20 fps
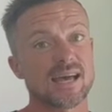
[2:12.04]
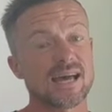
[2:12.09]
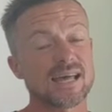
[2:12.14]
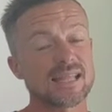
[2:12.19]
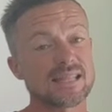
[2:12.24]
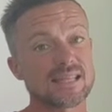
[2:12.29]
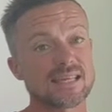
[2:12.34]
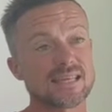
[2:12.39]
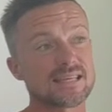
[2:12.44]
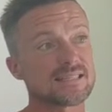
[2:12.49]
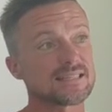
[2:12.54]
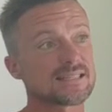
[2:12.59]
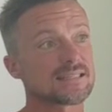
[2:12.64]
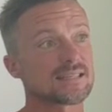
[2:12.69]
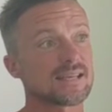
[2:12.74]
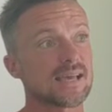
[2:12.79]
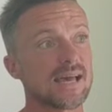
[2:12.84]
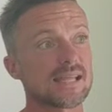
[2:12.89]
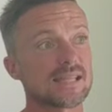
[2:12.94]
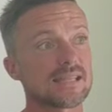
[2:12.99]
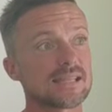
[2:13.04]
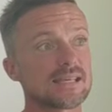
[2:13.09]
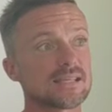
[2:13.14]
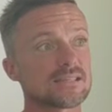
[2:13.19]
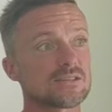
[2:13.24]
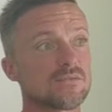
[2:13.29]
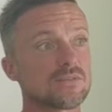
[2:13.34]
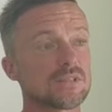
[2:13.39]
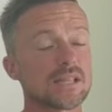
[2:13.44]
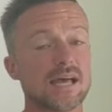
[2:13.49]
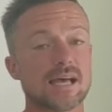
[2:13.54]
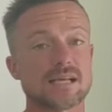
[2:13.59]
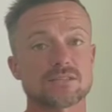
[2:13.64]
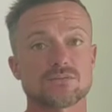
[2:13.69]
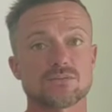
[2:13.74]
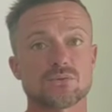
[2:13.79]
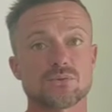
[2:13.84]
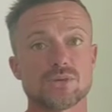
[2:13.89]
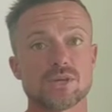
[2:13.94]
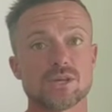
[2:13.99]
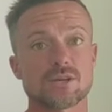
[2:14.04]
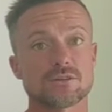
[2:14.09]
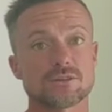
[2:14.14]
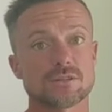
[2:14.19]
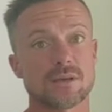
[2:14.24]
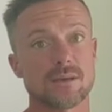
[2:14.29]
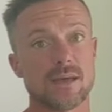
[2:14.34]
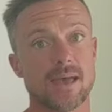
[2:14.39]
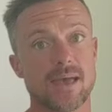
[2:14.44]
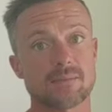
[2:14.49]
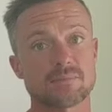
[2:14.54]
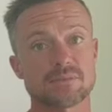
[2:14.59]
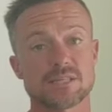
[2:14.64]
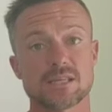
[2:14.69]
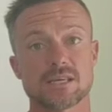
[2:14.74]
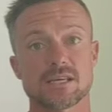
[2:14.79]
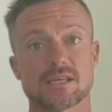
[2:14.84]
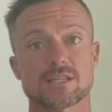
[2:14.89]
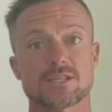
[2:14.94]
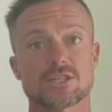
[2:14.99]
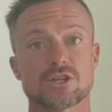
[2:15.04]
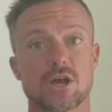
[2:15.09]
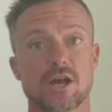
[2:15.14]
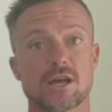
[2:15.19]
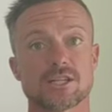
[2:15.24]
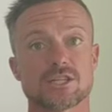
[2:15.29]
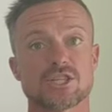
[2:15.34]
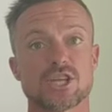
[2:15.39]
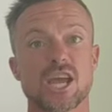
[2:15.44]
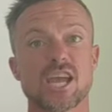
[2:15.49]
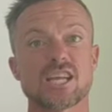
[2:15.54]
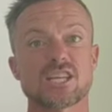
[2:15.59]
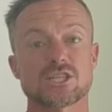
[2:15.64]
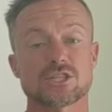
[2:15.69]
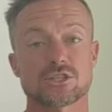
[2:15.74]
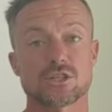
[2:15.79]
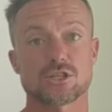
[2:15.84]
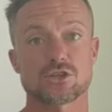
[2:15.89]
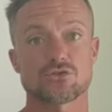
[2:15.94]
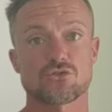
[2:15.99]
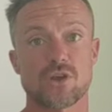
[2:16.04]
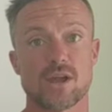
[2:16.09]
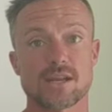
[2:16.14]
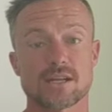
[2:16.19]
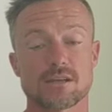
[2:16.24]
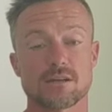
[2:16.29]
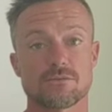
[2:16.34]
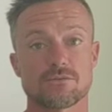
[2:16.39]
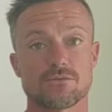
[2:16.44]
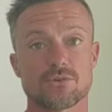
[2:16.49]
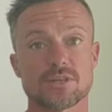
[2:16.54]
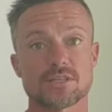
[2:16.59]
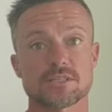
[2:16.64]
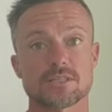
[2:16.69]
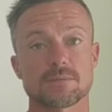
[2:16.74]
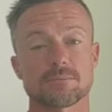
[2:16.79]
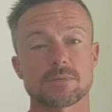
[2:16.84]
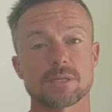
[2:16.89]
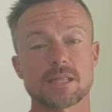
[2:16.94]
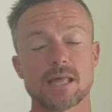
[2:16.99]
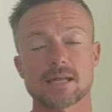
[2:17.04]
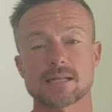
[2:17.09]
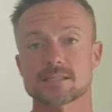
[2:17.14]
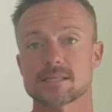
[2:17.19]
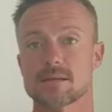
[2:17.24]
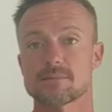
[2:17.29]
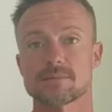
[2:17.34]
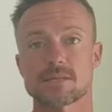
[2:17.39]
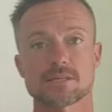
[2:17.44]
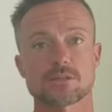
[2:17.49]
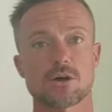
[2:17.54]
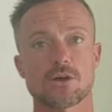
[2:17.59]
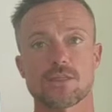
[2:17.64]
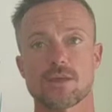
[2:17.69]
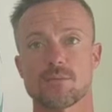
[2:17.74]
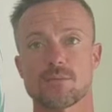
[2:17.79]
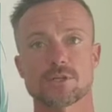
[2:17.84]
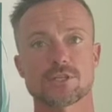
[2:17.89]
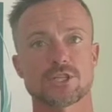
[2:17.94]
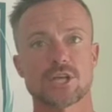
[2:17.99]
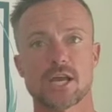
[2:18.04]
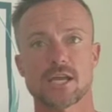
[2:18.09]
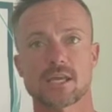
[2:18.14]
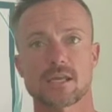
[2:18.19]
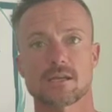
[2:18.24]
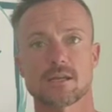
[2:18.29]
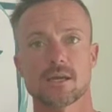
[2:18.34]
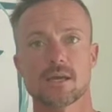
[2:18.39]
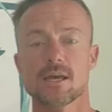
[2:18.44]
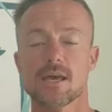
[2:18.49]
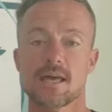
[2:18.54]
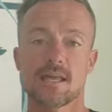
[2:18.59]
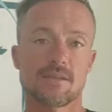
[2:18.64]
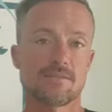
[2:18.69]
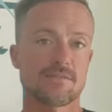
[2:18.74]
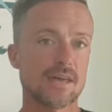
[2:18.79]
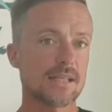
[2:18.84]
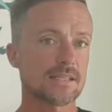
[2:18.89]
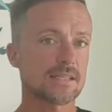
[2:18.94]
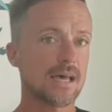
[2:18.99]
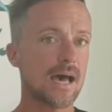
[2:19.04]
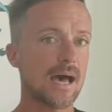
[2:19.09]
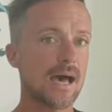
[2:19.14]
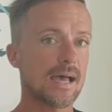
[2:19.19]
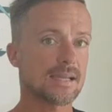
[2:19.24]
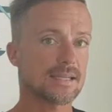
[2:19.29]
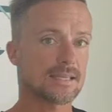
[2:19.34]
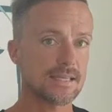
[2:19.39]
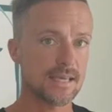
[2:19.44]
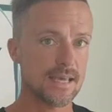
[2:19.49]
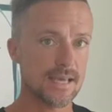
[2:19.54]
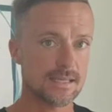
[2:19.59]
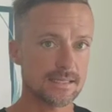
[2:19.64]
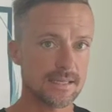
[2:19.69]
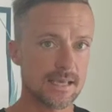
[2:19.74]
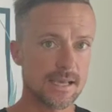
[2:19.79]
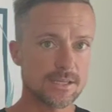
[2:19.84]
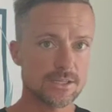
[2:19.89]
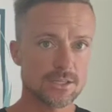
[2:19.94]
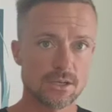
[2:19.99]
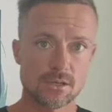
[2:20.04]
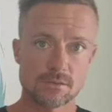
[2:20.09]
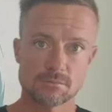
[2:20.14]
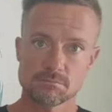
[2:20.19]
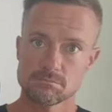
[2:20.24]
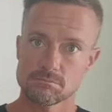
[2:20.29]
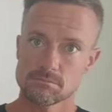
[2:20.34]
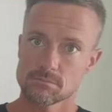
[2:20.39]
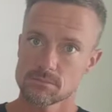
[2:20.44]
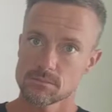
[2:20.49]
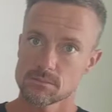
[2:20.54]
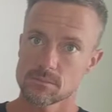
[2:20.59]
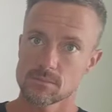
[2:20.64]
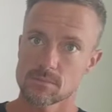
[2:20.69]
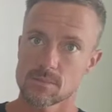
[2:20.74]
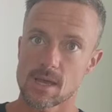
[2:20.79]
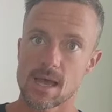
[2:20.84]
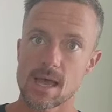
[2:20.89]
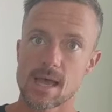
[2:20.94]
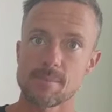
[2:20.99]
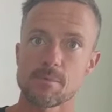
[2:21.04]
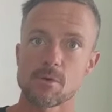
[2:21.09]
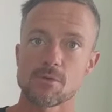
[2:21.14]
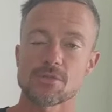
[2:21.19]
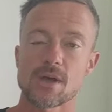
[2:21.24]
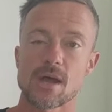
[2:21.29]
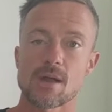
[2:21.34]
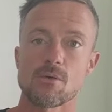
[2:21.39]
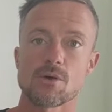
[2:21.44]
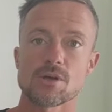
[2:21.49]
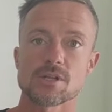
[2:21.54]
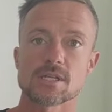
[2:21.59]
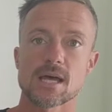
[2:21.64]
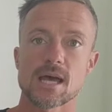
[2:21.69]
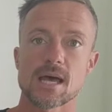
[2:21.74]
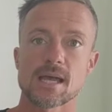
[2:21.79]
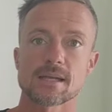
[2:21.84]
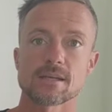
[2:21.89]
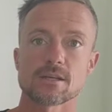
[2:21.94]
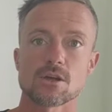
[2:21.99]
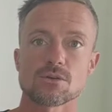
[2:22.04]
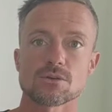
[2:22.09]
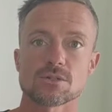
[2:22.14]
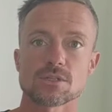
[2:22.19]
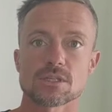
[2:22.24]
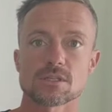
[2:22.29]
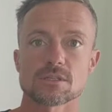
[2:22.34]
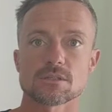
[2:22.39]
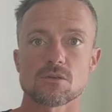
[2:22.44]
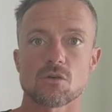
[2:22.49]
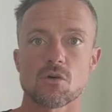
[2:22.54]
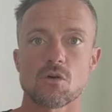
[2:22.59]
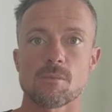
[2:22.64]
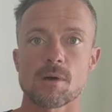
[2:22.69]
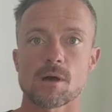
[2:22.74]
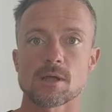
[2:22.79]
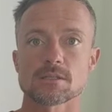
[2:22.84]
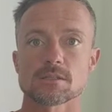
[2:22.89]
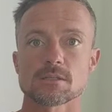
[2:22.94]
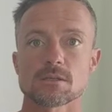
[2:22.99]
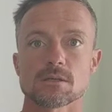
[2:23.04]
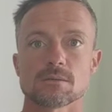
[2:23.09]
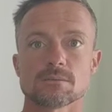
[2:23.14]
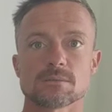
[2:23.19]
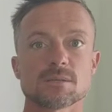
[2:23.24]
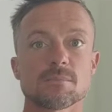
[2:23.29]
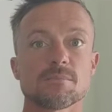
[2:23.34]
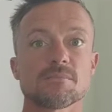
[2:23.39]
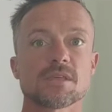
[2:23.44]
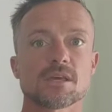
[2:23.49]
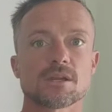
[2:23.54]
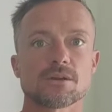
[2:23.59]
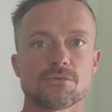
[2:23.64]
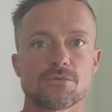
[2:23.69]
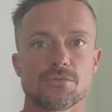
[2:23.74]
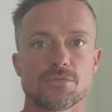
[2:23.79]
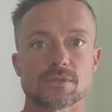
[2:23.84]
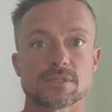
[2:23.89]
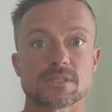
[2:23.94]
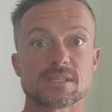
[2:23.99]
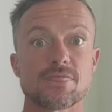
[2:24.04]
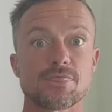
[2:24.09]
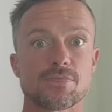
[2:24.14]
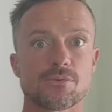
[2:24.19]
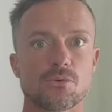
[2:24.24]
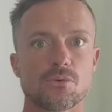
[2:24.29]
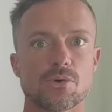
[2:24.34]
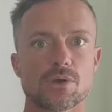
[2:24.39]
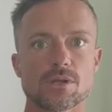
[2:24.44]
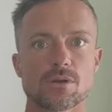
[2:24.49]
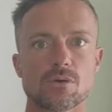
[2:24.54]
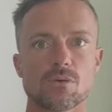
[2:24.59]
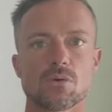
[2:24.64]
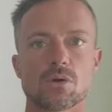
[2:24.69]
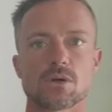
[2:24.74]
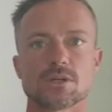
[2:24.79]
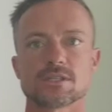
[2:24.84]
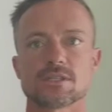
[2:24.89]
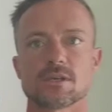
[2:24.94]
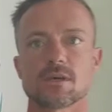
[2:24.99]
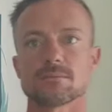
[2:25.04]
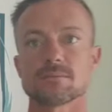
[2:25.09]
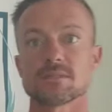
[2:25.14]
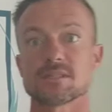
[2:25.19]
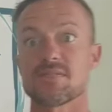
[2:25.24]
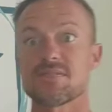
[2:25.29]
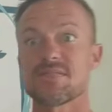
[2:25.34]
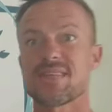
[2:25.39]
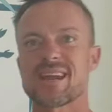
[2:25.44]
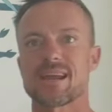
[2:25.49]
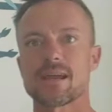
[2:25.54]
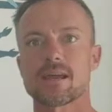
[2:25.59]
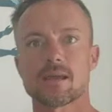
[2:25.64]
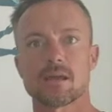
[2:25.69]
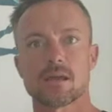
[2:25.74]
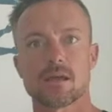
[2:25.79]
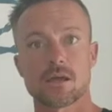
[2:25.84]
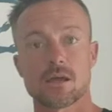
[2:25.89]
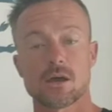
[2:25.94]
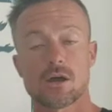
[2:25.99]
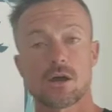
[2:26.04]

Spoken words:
at least over the last few years, I am seeing a change in the trend of recent, but a lot of times that's all they were checking. And if that's high, TSH, hypothyroid diagnosis, throw them on some Synthroid or some synthetic